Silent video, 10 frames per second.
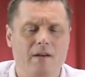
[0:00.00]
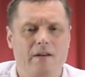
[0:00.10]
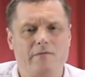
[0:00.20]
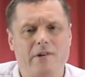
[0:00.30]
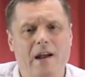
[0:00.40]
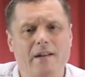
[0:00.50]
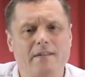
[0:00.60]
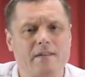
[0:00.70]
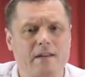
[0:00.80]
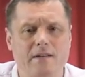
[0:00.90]
In
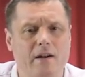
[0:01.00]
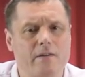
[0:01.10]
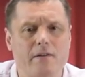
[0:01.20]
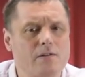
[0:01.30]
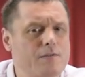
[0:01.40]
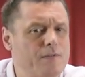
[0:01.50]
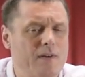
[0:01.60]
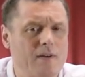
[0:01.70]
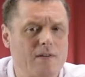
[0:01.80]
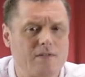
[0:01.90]
reality, none of those
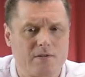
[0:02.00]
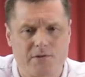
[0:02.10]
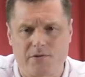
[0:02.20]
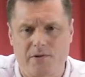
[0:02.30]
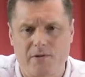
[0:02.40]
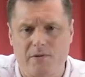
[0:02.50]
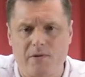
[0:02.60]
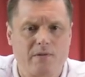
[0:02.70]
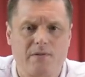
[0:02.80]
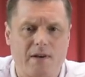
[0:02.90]
fears are true.
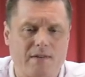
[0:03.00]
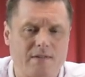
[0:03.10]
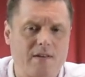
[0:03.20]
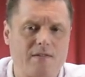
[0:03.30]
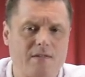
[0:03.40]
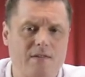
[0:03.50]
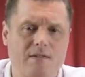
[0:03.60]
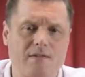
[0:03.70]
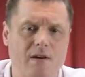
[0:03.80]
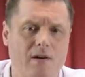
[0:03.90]
Contact
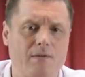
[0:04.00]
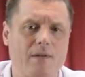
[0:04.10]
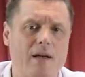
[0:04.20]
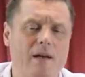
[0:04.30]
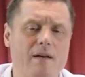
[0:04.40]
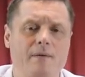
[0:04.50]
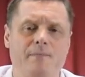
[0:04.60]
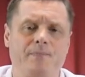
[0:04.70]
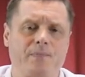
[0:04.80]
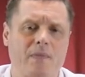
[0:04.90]
centres are there
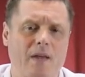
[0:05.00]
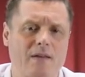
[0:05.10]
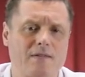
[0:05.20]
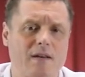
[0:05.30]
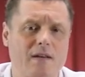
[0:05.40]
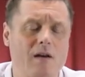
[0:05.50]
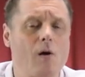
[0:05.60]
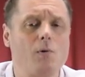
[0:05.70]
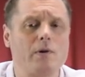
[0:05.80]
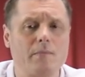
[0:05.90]
as a
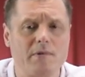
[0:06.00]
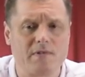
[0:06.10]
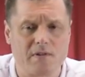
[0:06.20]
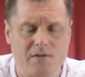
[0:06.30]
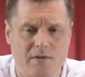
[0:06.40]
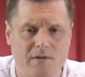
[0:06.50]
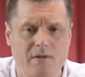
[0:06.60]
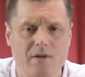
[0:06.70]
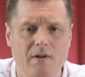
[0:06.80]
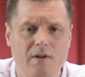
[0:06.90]
holding position
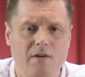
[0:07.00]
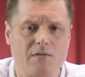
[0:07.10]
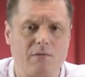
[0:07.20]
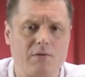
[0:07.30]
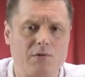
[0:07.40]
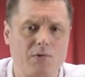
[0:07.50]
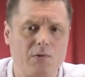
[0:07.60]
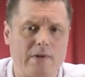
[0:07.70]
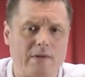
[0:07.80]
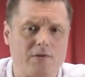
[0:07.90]
to
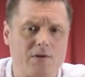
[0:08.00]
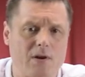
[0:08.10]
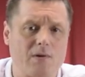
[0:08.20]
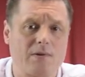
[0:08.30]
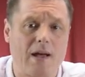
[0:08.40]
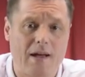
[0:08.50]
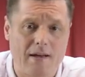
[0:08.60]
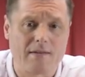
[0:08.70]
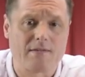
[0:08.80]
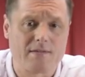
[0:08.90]
ensure that the child
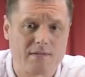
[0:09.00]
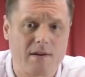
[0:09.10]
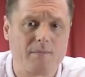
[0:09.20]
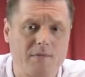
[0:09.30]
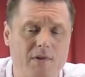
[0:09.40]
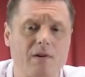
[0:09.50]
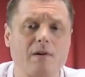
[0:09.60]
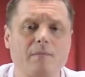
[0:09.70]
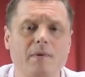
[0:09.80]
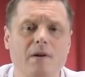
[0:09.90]
has some
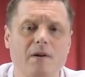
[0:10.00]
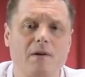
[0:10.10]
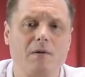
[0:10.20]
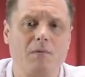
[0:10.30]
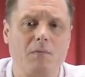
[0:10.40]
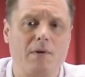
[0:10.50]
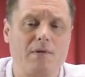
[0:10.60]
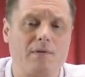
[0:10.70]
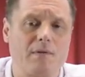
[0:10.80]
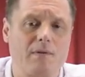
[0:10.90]
time
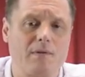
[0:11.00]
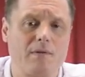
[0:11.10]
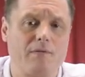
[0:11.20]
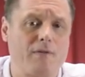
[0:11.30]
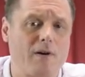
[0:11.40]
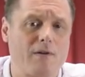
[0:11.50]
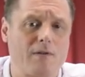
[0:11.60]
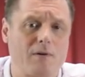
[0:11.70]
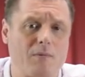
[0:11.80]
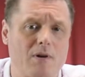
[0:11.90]
with the
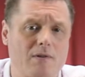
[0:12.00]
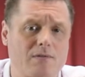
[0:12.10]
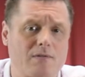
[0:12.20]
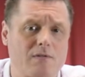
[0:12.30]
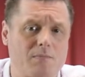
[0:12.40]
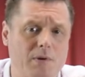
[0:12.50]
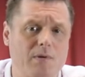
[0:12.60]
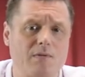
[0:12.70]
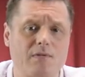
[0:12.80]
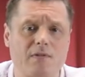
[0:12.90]
father whilst
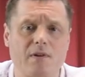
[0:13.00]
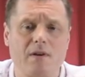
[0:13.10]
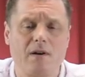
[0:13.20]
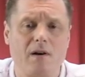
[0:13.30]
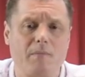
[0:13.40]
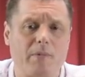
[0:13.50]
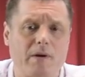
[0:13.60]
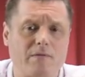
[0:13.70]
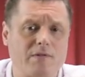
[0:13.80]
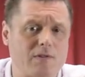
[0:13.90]
disputes are
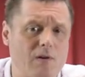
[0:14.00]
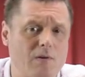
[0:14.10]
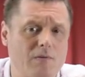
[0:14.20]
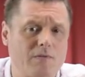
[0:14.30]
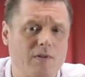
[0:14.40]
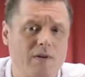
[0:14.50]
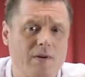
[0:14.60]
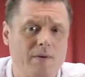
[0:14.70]
being resolved